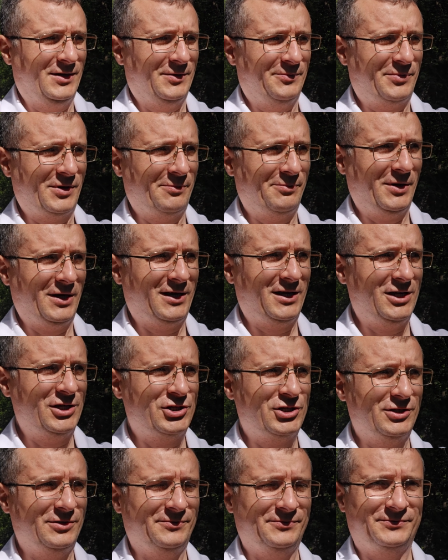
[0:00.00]

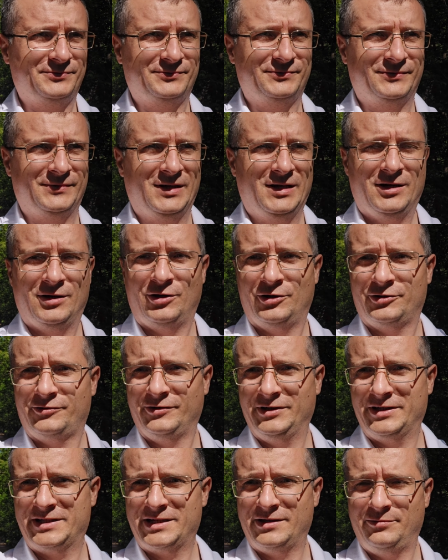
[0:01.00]
propagation on
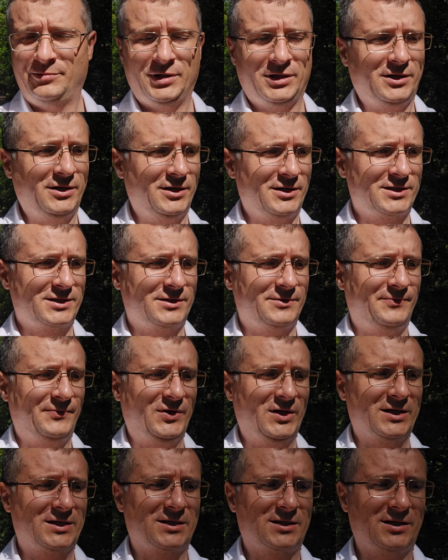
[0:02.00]
27 MHz.
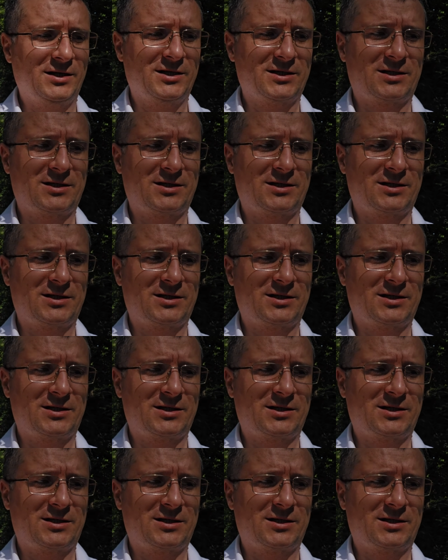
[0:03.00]
Let's